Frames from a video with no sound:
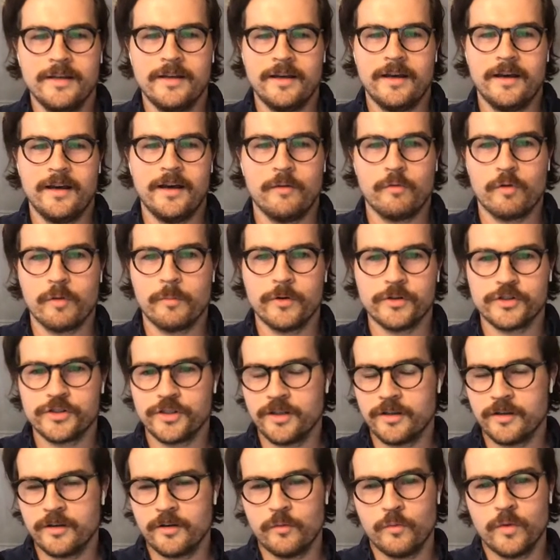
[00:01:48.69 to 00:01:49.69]
uh, we're
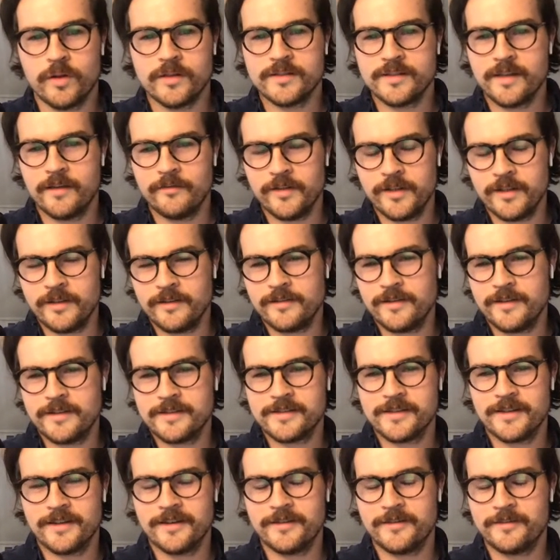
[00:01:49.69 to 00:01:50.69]
pushing 170.
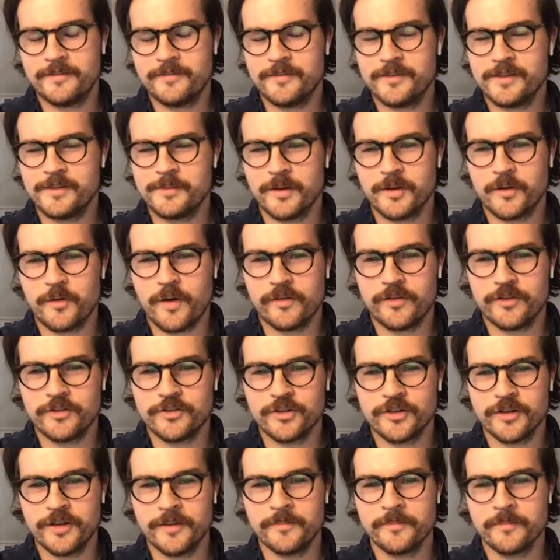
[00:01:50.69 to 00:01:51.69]
It's uh, it's been quite the
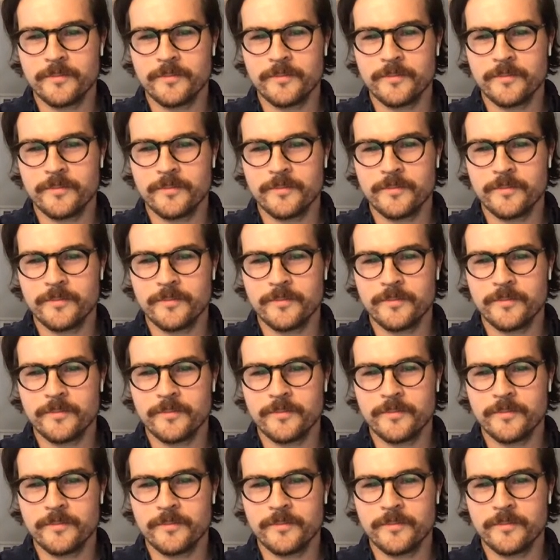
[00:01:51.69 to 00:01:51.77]
journey.